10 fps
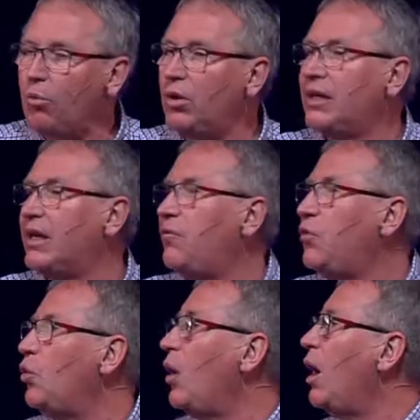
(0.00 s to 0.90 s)
will give
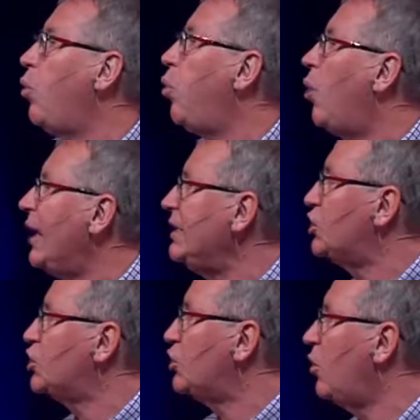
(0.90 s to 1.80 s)
you a white
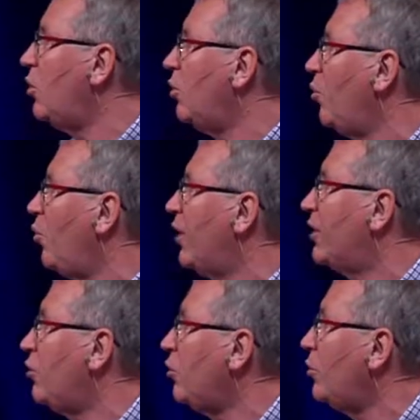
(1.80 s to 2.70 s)
stone with
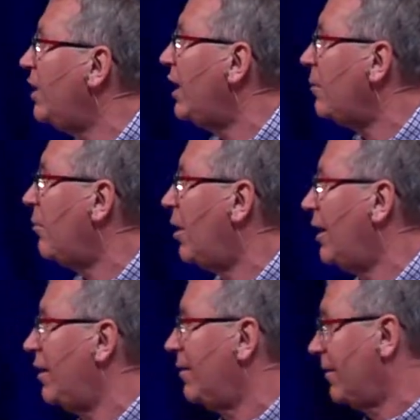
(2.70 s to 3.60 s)
a new name on
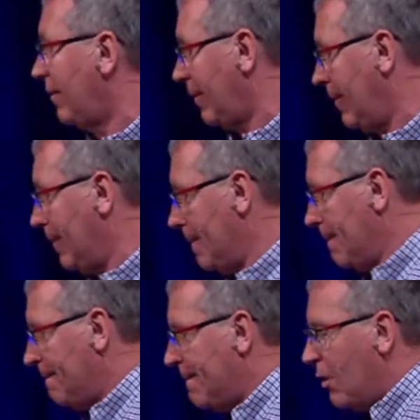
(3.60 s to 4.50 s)
it.
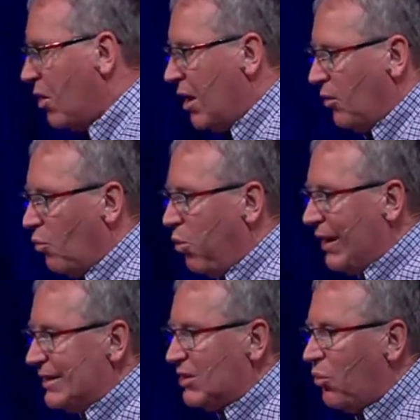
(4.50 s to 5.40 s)
Now, what
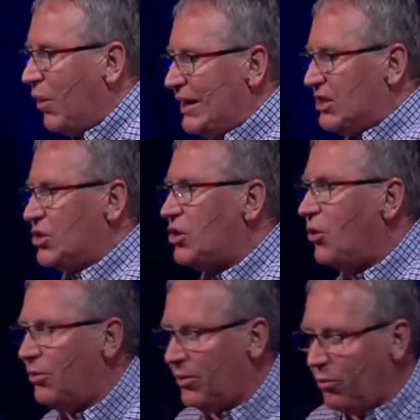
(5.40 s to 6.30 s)
is the white
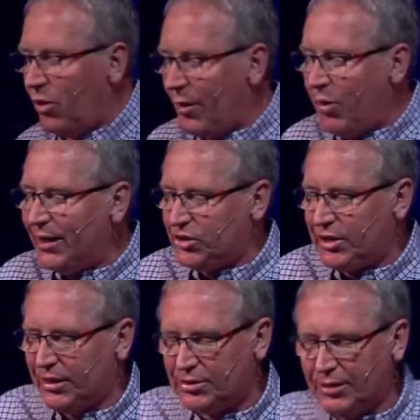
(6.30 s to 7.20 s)
stone? Watch
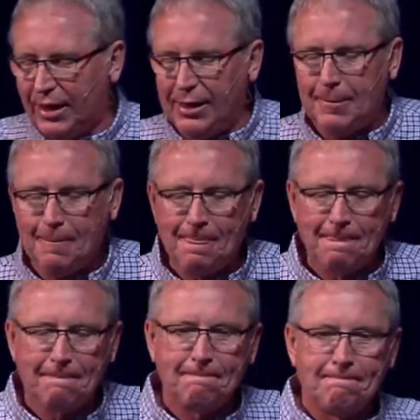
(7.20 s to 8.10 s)
this, okay?
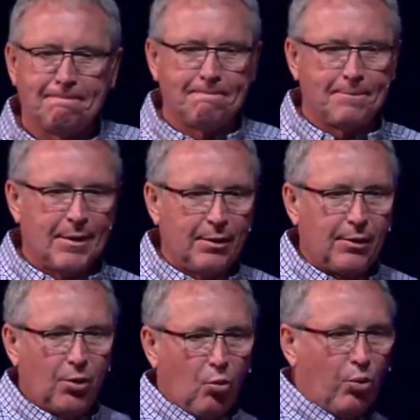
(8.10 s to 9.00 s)

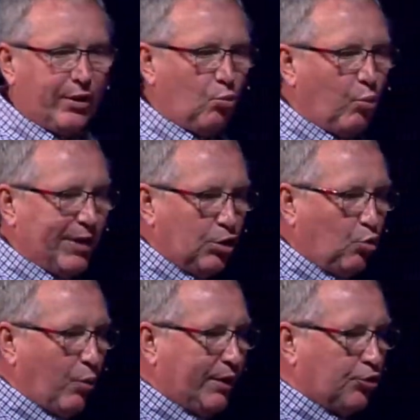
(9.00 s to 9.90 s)
When you
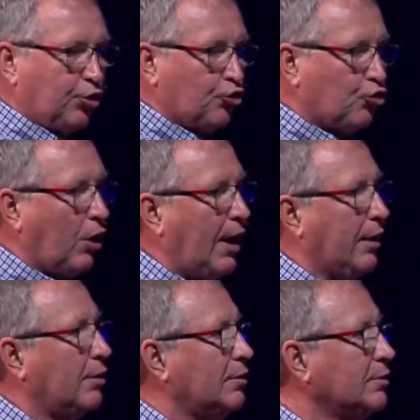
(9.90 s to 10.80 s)
went to
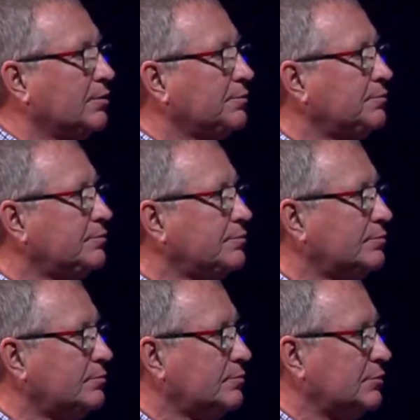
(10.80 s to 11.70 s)
trial
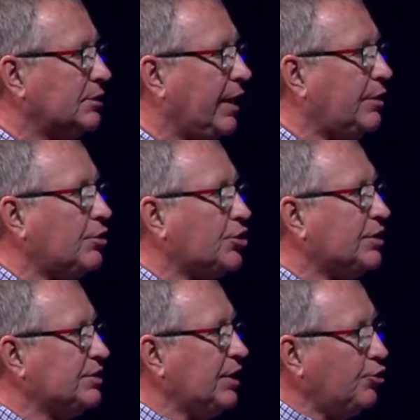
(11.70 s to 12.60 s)
and the
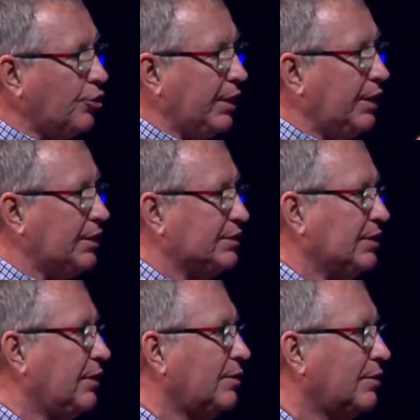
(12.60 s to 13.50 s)
judge said you're
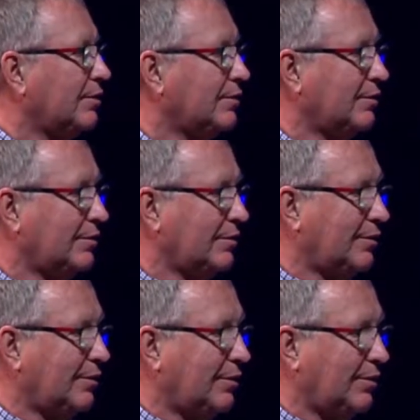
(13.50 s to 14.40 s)
innocent,
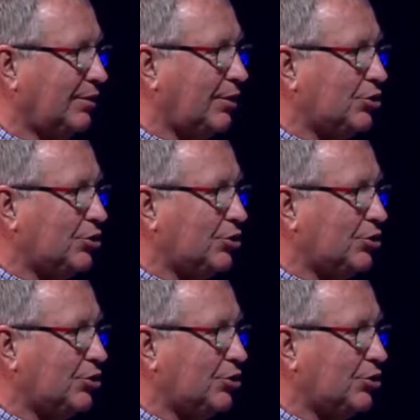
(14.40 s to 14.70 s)
the